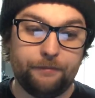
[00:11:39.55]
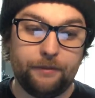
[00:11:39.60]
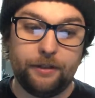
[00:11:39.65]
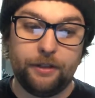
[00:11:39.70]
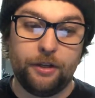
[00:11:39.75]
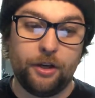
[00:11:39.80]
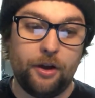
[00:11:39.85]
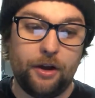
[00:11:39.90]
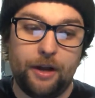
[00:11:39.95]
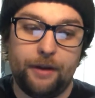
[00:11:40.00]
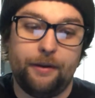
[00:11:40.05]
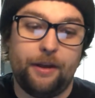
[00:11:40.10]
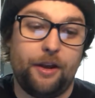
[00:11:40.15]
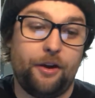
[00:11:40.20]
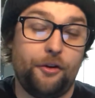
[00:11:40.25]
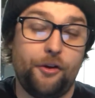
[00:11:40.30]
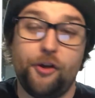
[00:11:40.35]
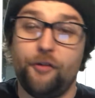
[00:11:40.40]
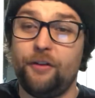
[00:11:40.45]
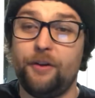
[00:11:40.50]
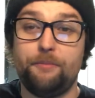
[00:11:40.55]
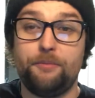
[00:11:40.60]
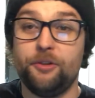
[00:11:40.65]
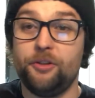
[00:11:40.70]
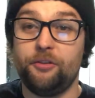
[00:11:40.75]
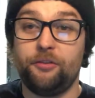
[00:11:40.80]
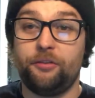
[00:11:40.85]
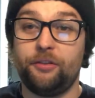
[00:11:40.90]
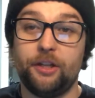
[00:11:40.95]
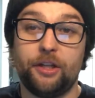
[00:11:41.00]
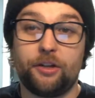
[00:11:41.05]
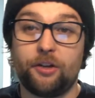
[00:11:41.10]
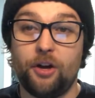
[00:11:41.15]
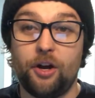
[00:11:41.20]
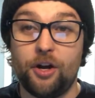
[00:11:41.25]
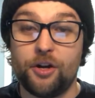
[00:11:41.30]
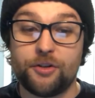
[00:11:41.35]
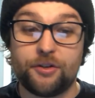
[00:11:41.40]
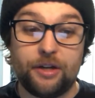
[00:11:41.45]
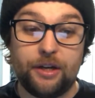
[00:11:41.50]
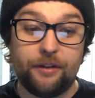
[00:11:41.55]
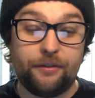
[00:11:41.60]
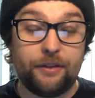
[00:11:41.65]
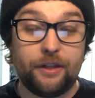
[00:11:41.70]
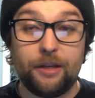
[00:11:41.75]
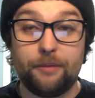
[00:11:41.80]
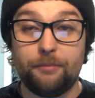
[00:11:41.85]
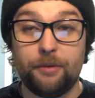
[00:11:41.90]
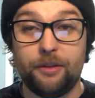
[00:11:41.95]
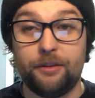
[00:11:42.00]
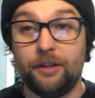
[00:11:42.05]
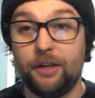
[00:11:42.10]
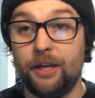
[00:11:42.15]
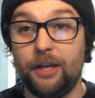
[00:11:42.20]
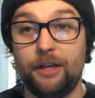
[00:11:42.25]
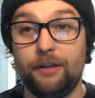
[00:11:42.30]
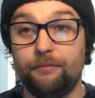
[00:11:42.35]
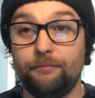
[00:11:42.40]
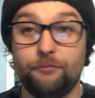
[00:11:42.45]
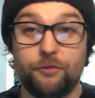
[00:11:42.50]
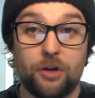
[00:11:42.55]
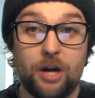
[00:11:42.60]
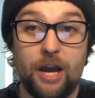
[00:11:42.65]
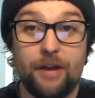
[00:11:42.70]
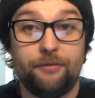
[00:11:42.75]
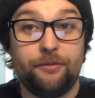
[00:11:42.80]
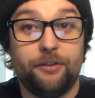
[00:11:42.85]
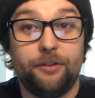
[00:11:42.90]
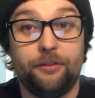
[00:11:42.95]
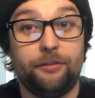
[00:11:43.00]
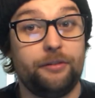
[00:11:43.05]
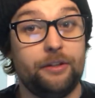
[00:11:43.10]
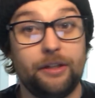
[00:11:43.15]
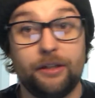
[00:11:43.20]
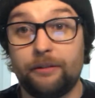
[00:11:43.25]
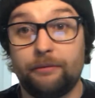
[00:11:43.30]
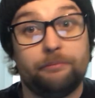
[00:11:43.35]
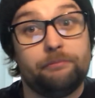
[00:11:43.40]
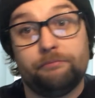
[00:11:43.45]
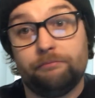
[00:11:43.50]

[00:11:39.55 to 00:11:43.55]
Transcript: don't know if I build sick cars or anything, but they drive really sick.